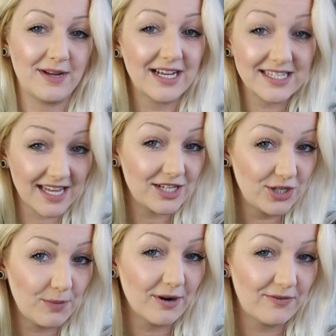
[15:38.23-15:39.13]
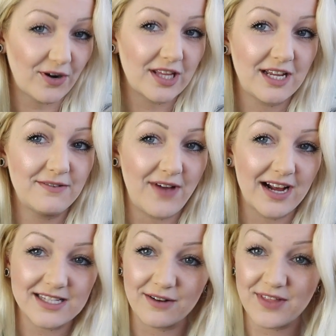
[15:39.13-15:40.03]
because they do prefer the
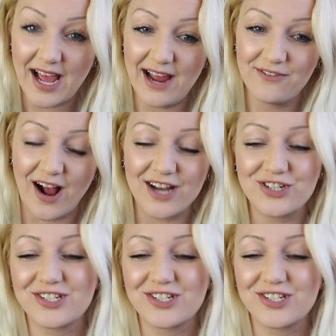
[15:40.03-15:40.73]
effects of the head rush.